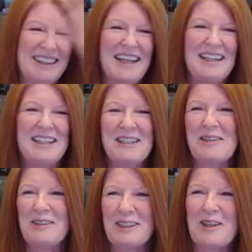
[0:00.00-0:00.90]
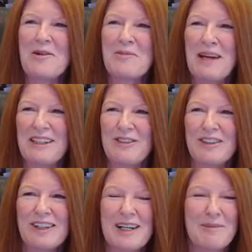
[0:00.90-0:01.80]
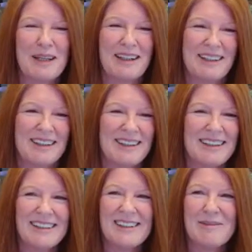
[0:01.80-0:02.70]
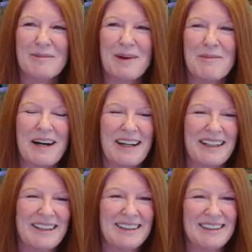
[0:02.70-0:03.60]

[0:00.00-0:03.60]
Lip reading: Thank you so much for coming. Bye-bye.